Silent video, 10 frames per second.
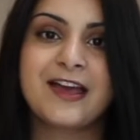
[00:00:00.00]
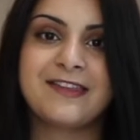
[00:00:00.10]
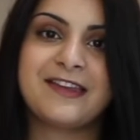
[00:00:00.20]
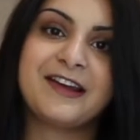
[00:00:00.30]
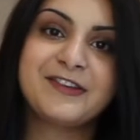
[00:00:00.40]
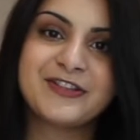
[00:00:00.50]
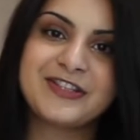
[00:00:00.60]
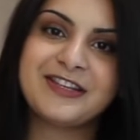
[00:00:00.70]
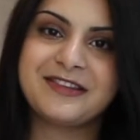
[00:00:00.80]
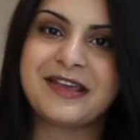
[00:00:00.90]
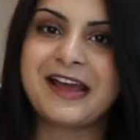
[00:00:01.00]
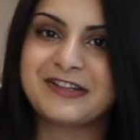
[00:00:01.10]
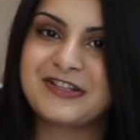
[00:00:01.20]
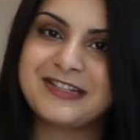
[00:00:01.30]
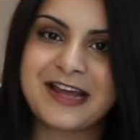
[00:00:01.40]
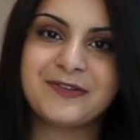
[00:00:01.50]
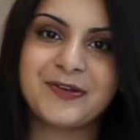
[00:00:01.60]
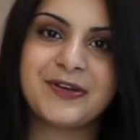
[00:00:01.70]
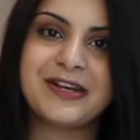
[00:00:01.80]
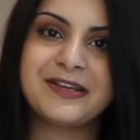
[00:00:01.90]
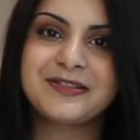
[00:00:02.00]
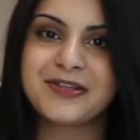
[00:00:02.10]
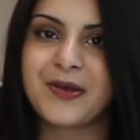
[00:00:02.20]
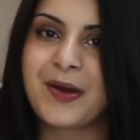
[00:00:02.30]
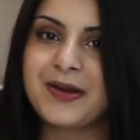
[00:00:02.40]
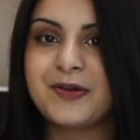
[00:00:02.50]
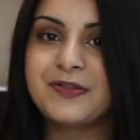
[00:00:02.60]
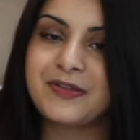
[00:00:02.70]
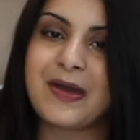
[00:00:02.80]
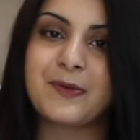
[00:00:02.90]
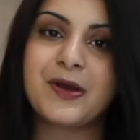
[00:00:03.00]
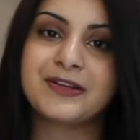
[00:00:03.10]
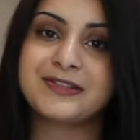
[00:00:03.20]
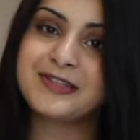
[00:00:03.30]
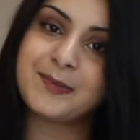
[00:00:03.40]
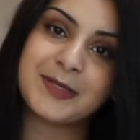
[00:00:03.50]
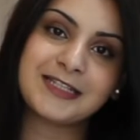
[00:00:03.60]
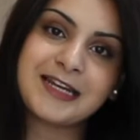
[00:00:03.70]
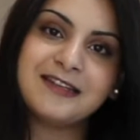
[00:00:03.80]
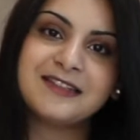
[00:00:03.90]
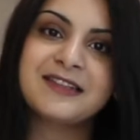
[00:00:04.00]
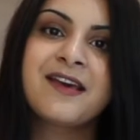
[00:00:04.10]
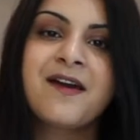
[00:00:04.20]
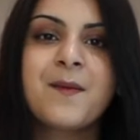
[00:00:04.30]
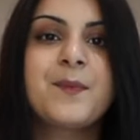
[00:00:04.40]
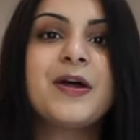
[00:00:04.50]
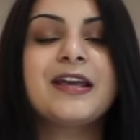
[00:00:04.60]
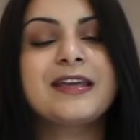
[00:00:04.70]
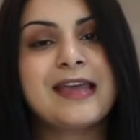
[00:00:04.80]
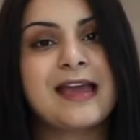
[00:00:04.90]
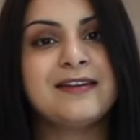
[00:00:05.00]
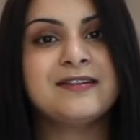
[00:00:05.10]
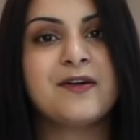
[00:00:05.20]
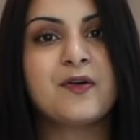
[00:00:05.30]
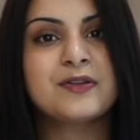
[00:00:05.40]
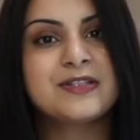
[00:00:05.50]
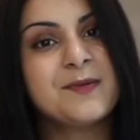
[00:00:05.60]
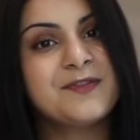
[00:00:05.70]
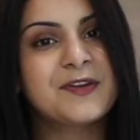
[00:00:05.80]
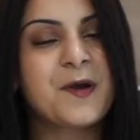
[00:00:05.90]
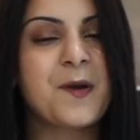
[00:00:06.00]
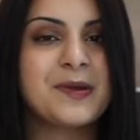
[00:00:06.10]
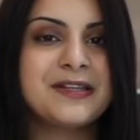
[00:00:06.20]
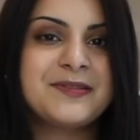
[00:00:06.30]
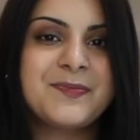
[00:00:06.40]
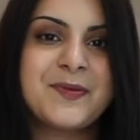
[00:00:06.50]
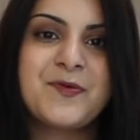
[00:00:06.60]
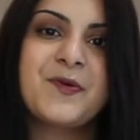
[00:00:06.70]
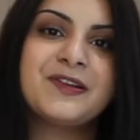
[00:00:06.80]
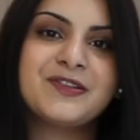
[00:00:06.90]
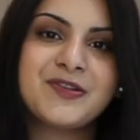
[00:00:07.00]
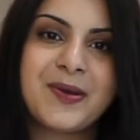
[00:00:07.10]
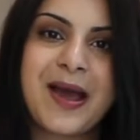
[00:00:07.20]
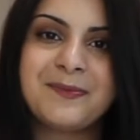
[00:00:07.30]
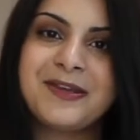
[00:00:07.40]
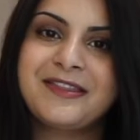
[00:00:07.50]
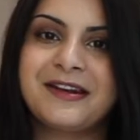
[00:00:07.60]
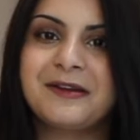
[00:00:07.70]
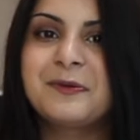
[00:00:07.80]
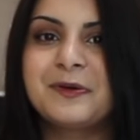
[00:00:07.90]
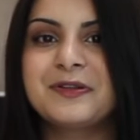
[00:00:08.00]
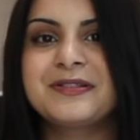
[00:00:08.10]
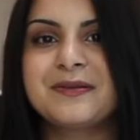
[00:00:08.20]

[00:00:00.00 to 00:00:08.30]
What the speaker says: and then I could see that they actually downloaded it. So I know that that worked to some extent. But again, on some of the comments, people weren't too happy that I was